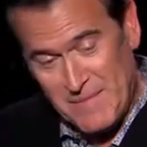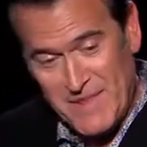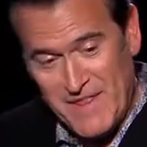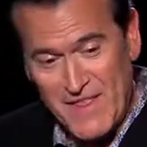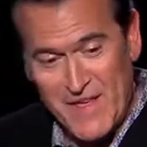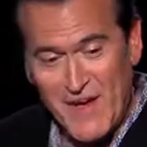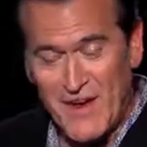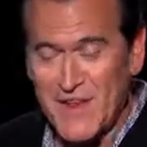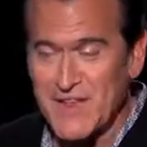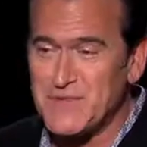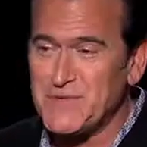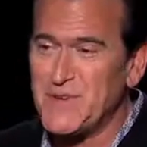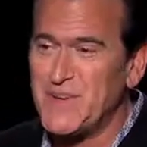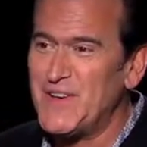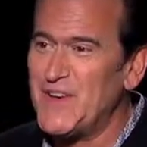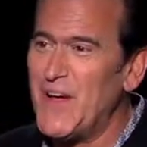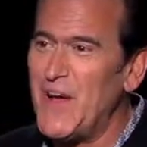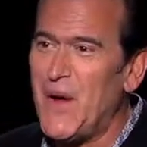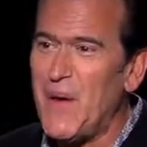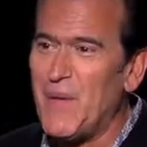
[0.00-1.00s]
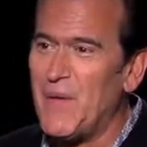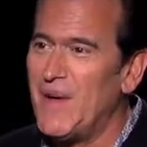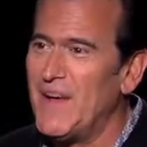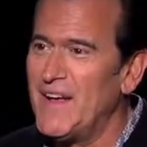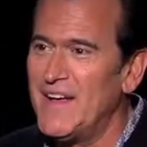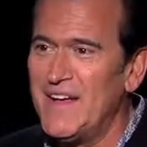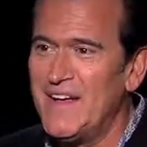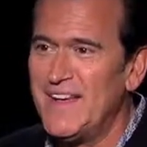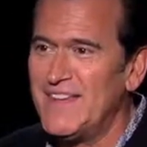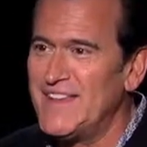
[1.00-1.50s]
I mean, the audience would know.
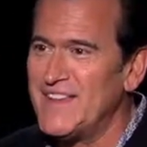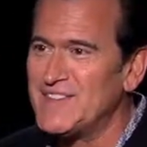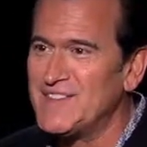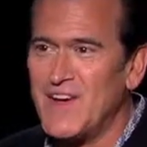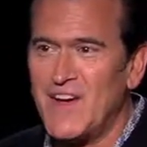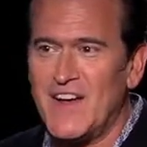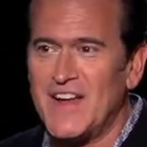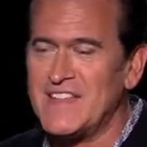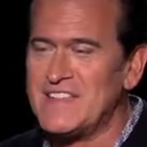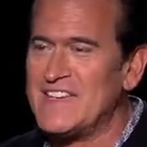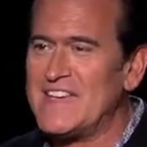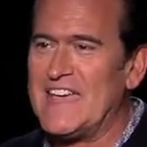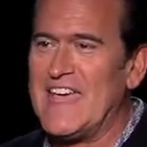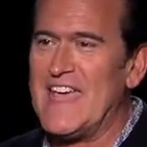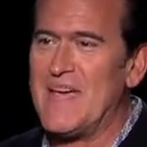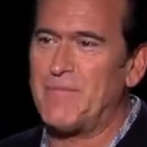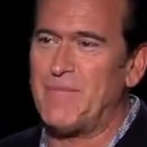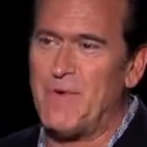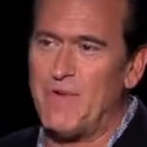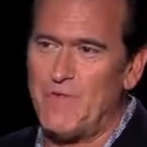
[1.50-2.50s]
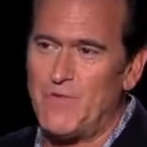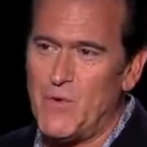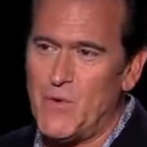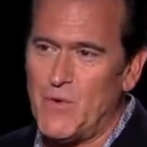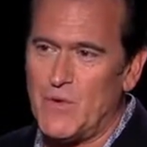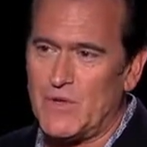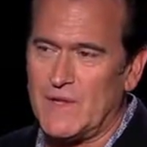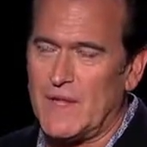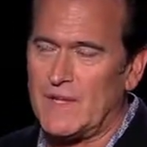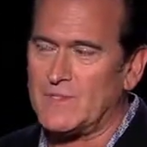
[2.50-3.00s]
This audience, you can't be
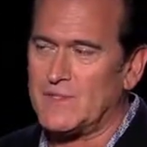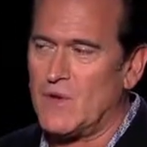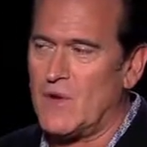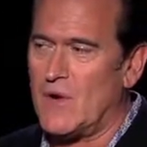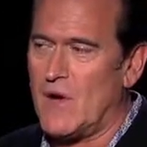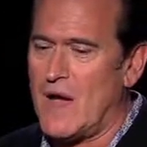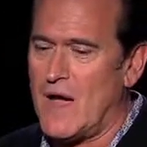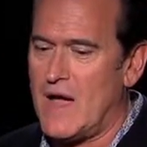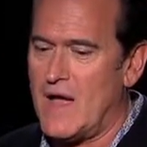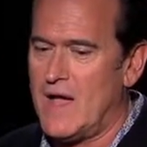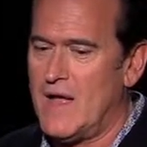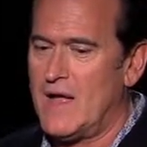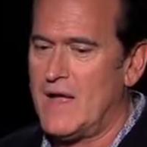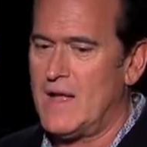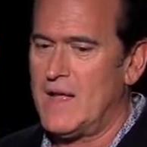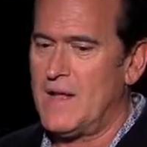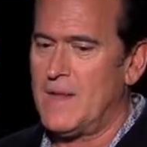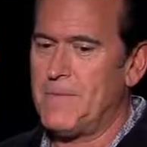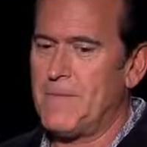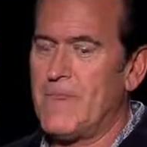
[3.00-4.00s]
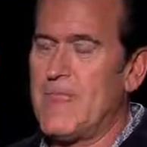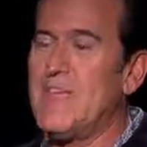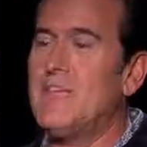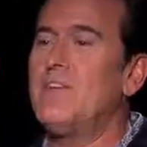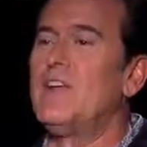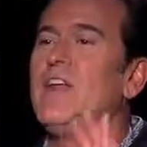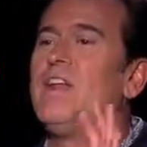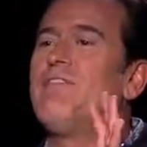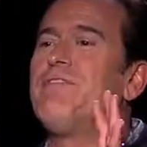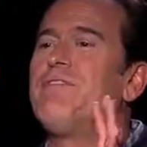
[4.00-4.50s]
fooled. And so
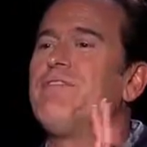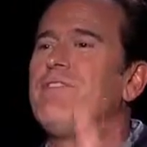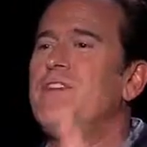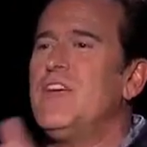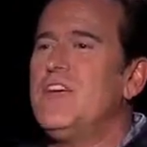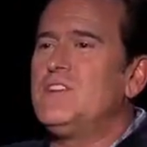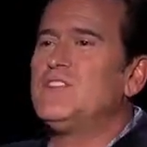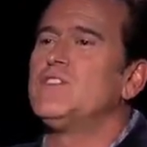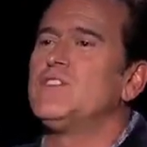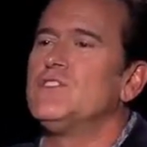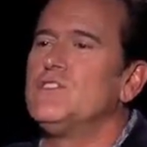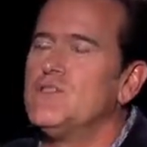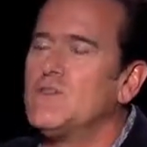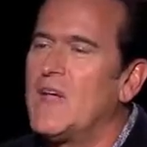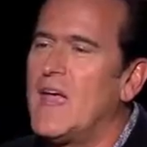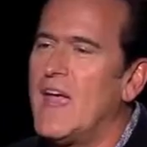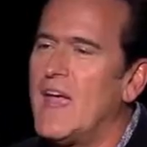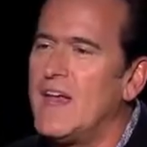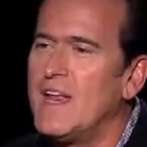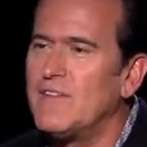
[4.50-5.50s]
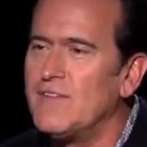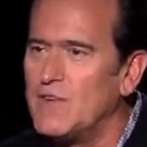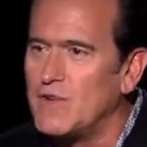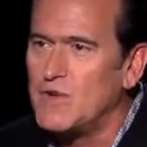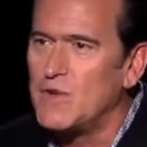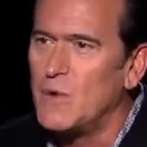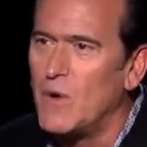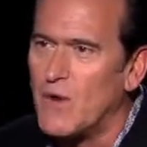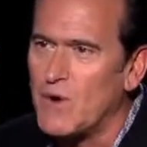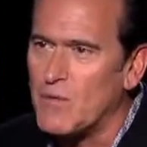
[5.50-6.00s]
even in features you can't even
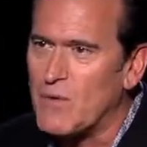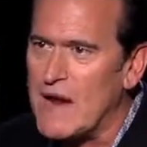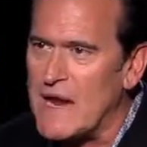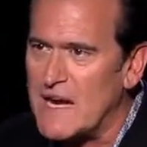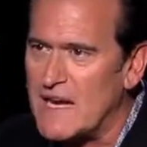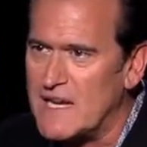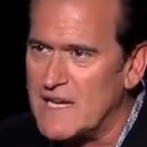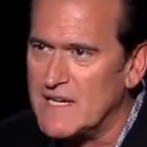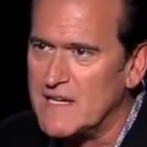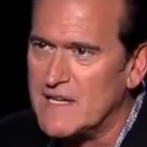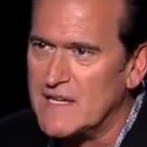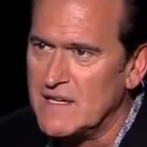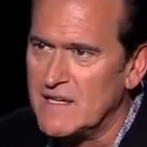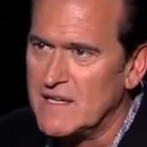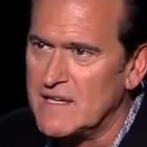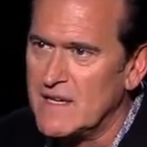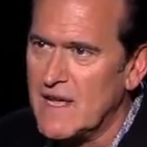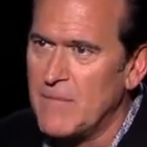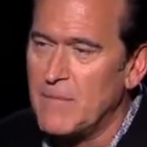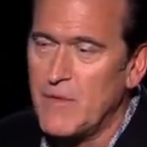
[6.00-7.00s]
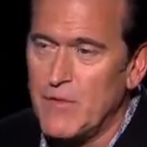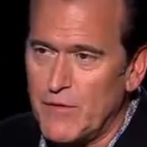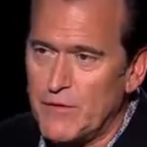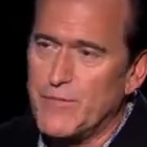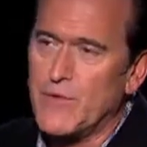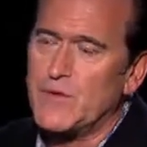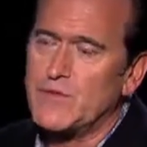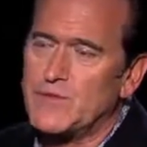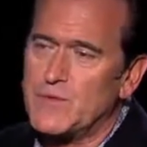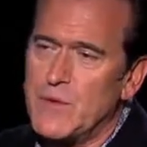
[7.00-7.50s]
do unrated. I mean, the
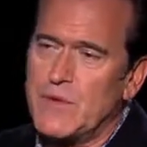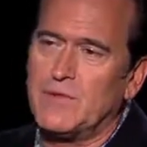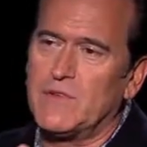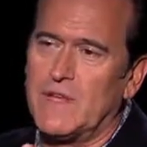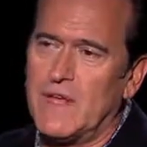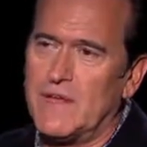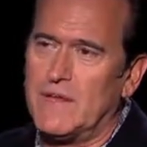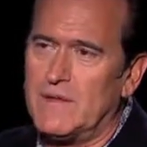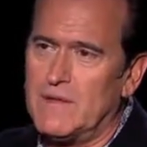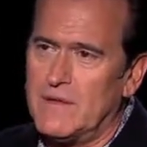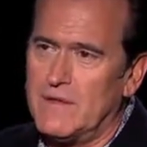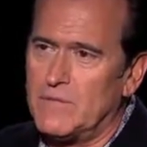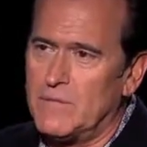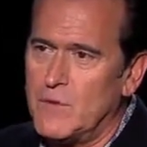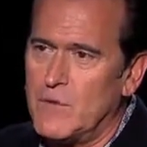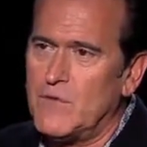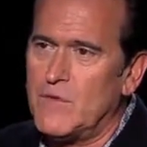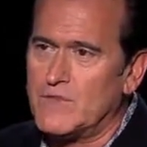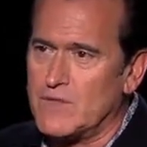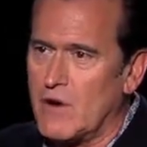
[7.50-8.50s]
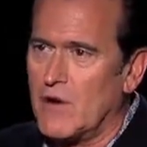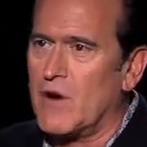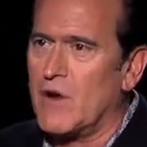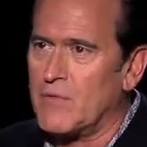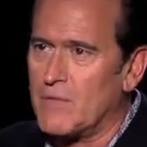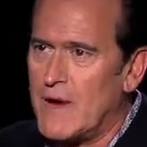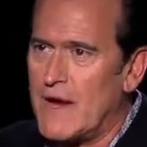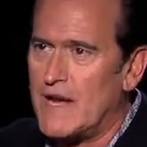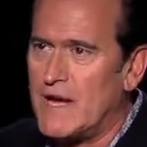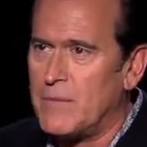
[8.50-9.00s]
first two Evil Dead movies are
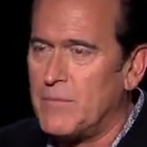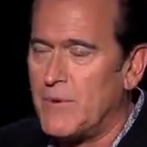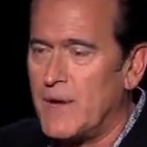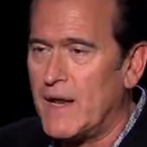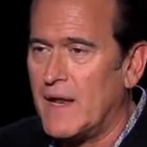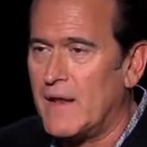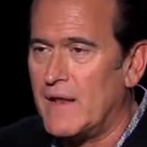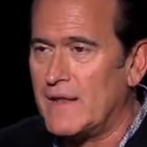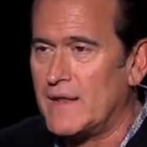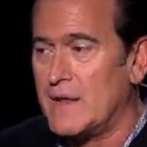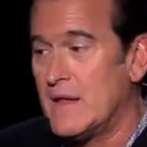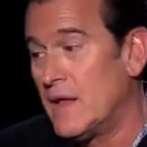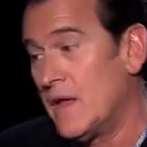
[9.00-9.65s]
unrated, but it